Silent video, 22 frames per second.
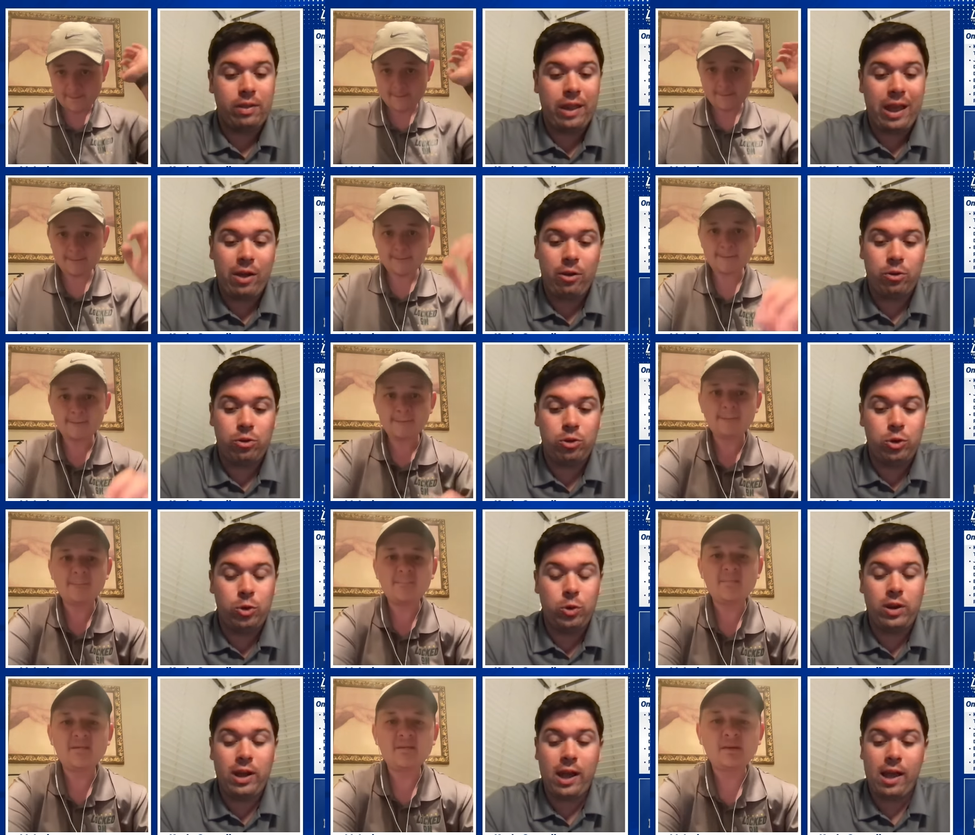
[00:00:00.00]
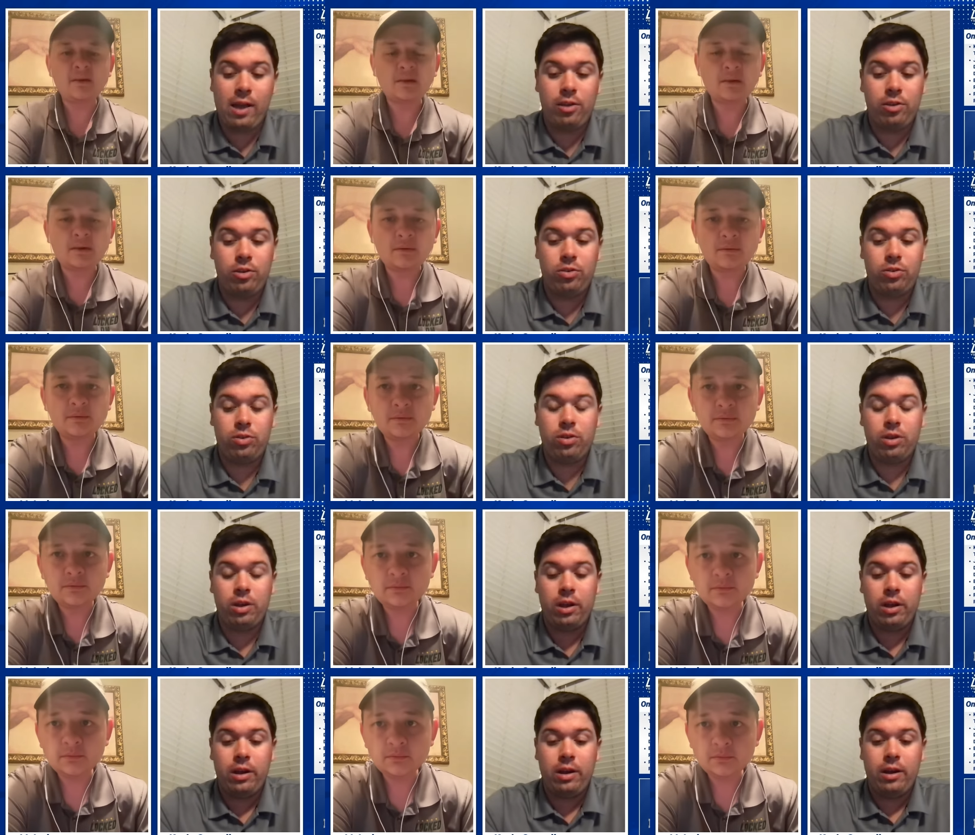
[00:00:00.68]
Speaker 1: now Duke has
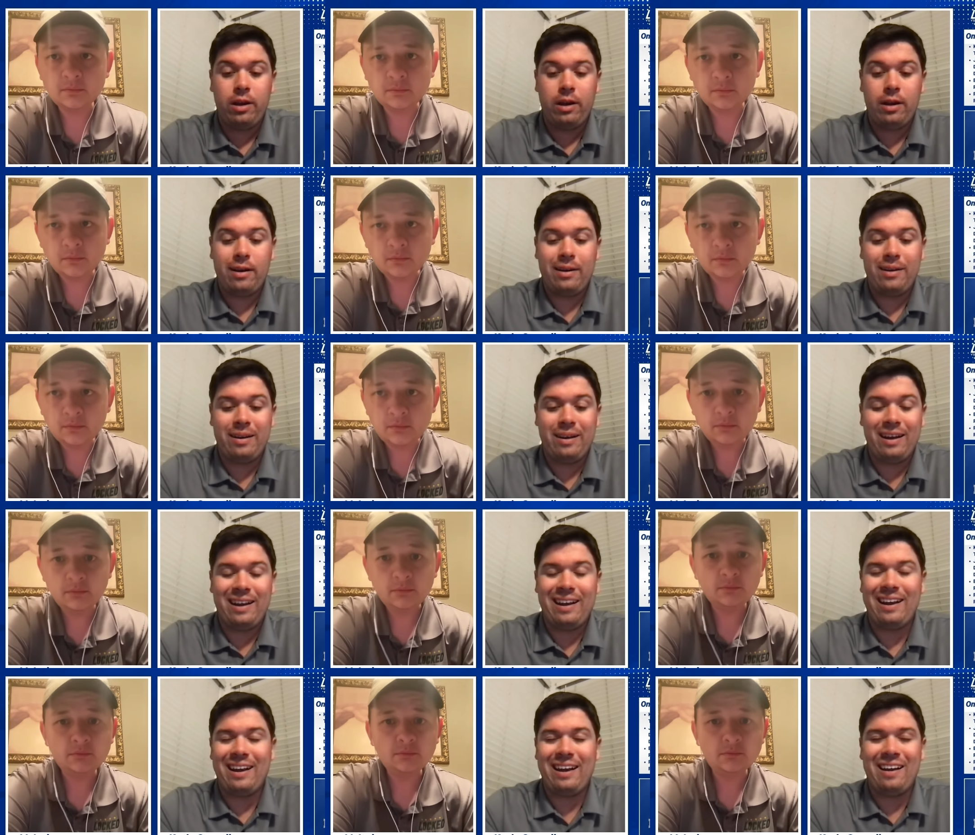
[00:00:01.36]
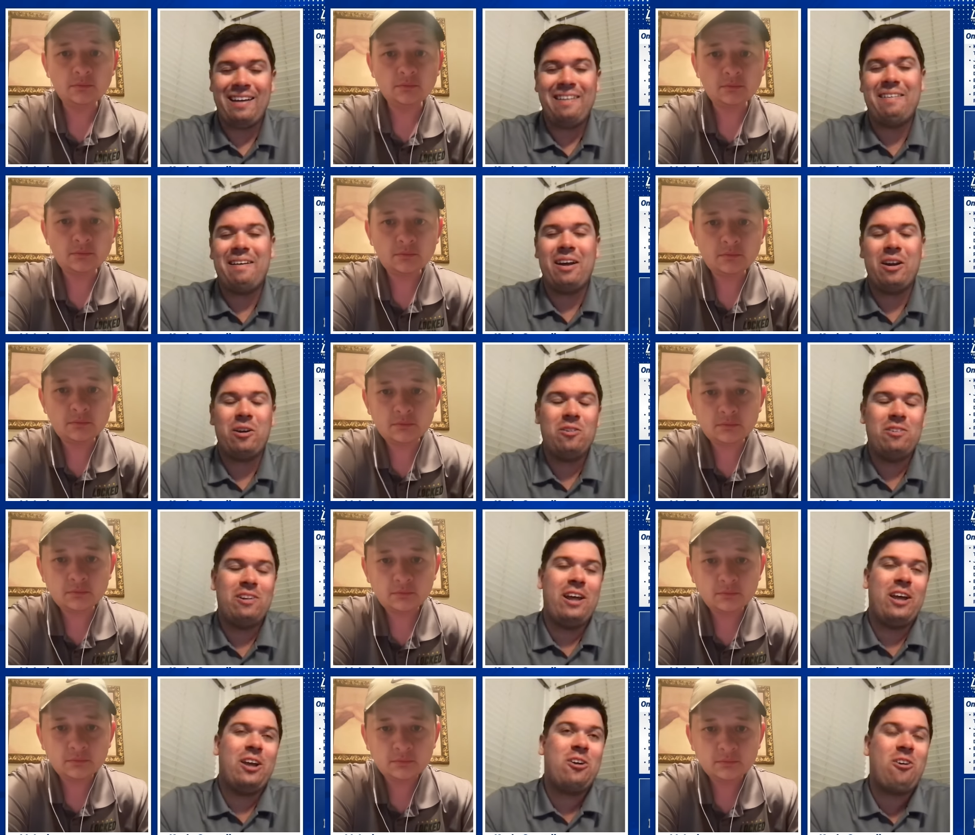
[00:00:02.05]
uh, I, I,
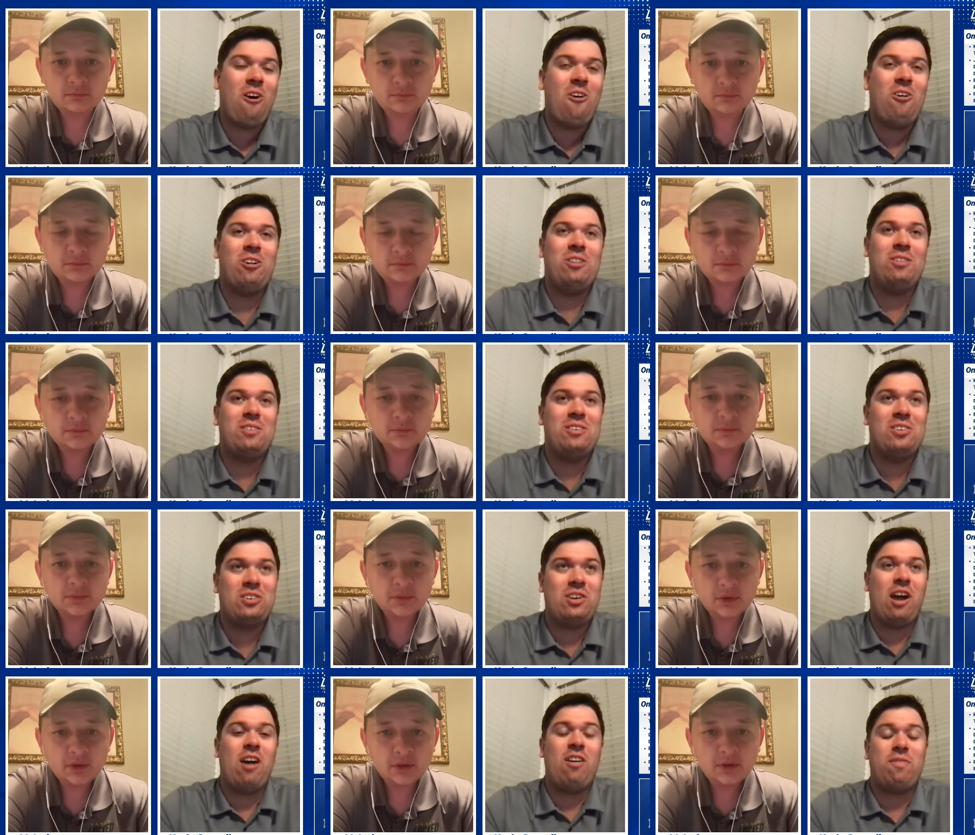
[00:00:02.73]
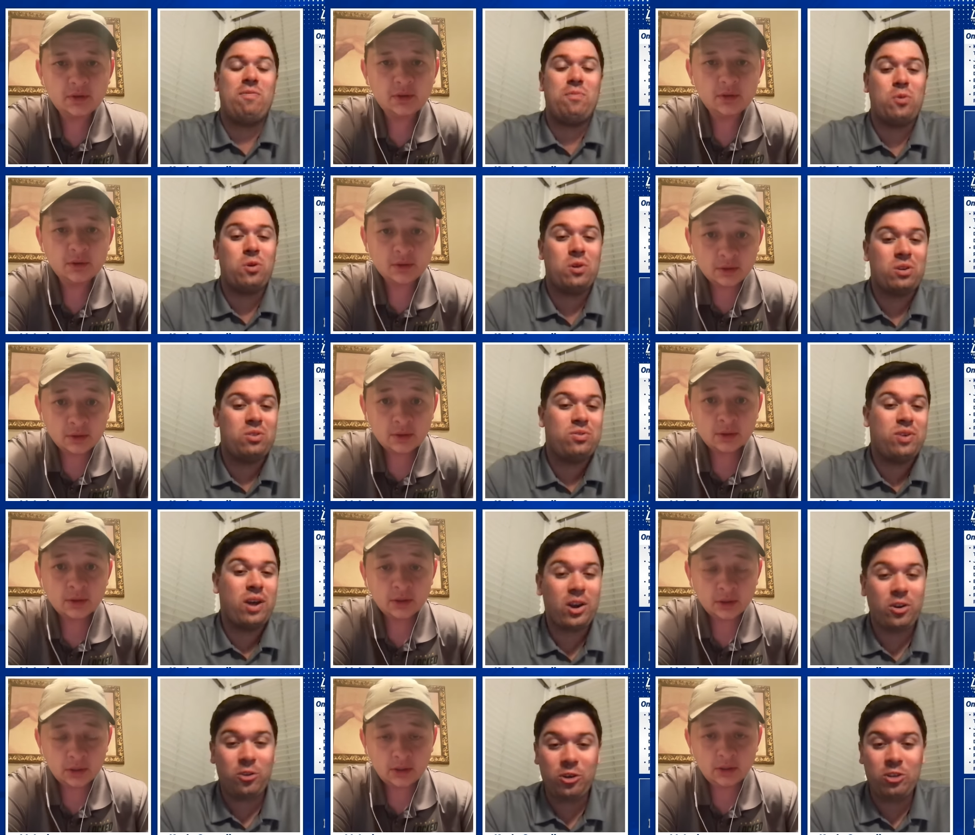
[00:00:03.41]
don't like calling sophomores
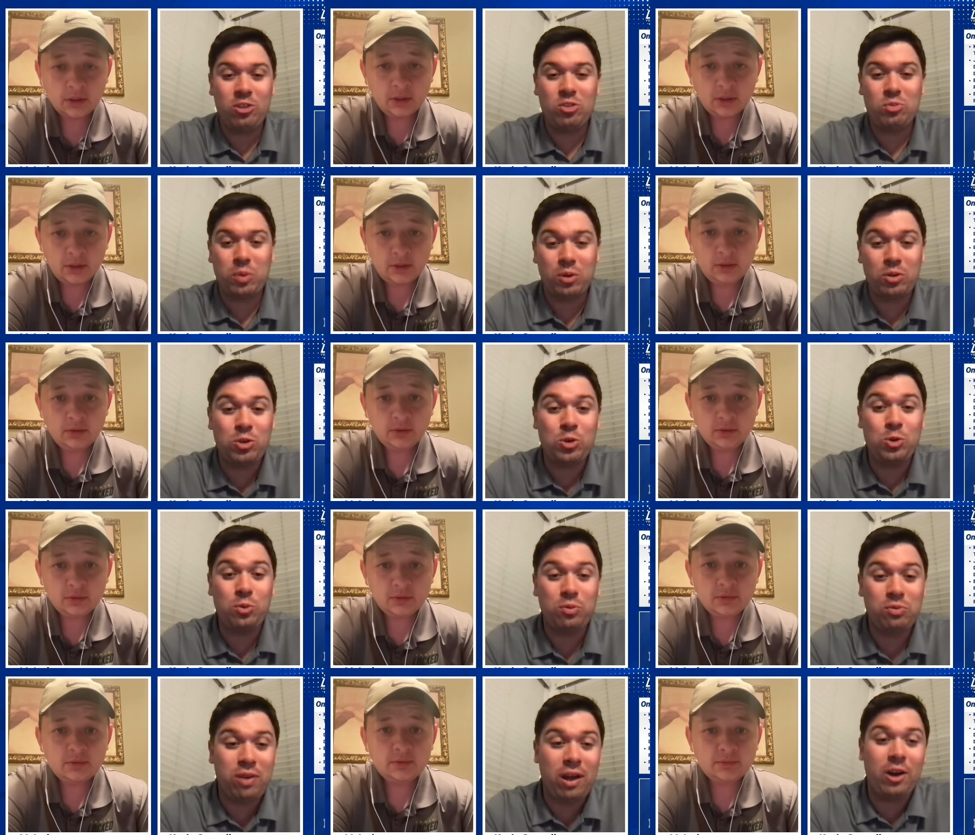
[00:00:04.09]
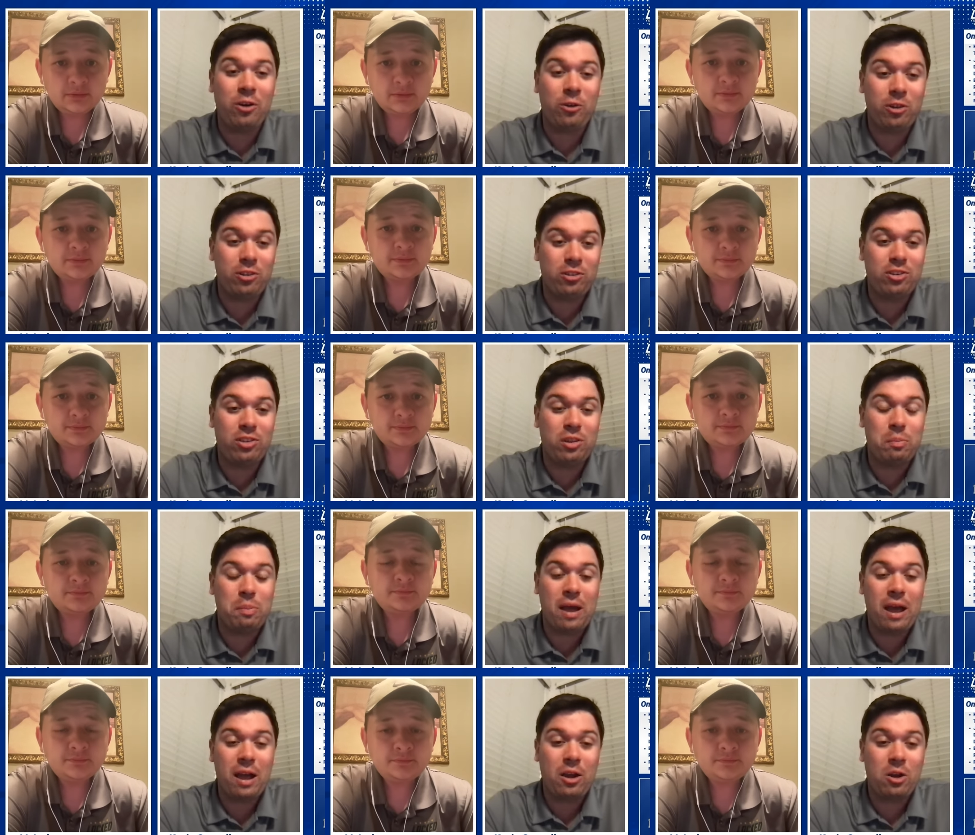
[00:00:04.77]
veterans, but two veterans in the
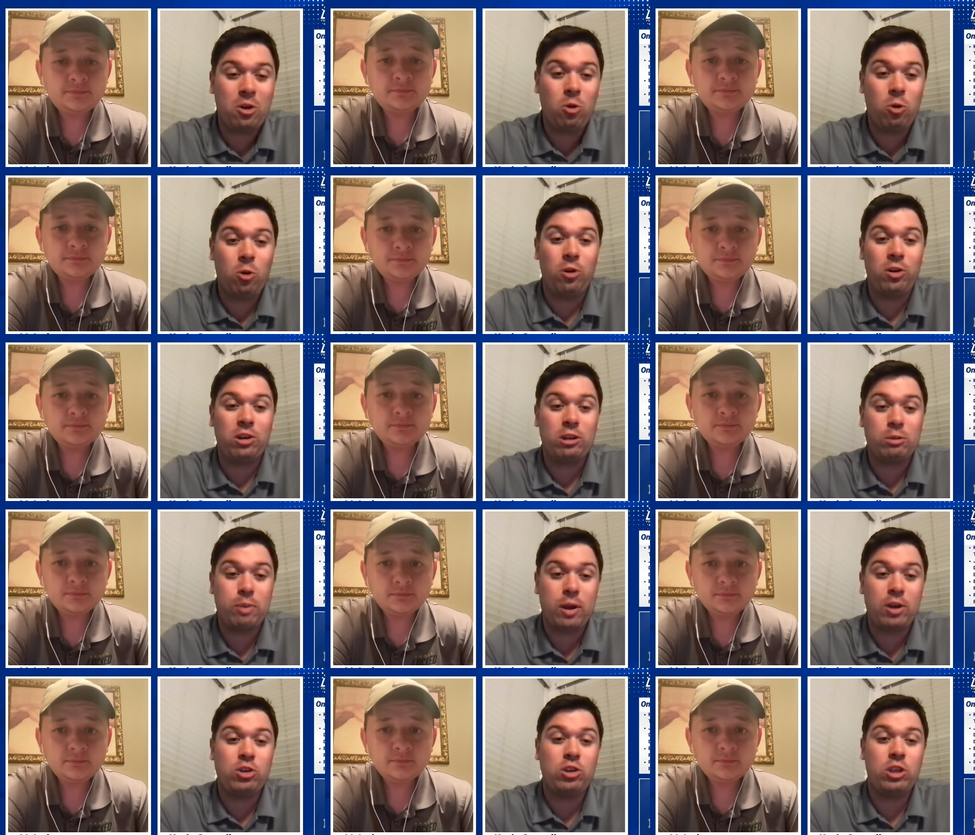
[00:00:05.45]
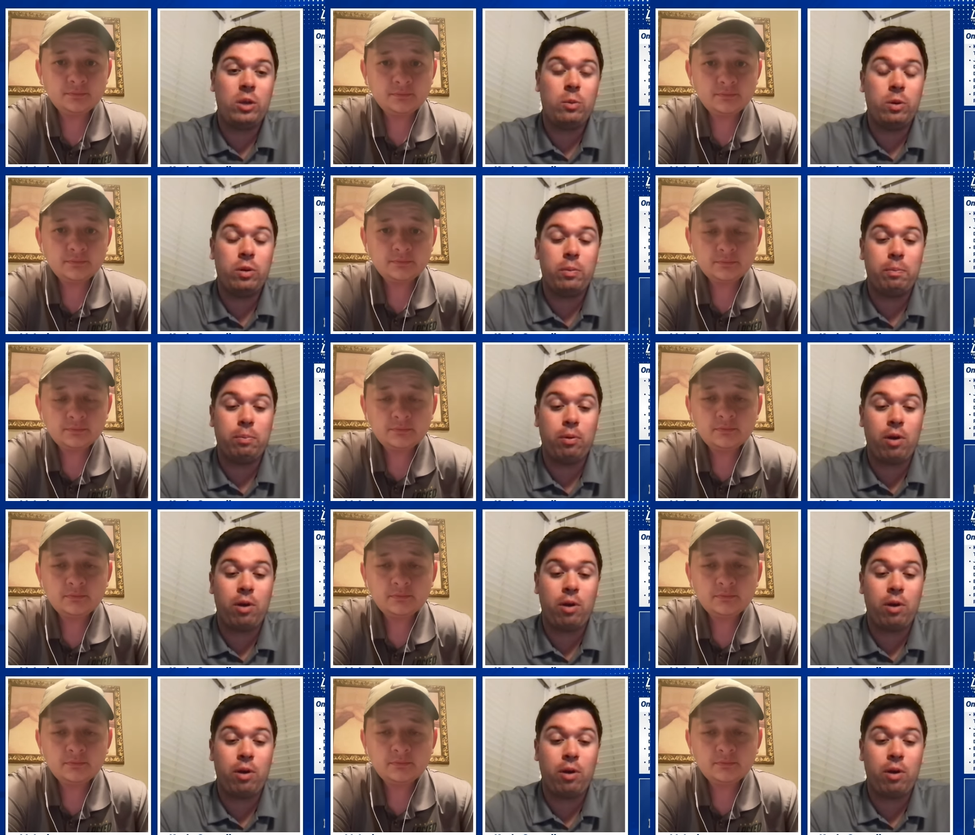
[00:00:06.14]
backcourt, especially with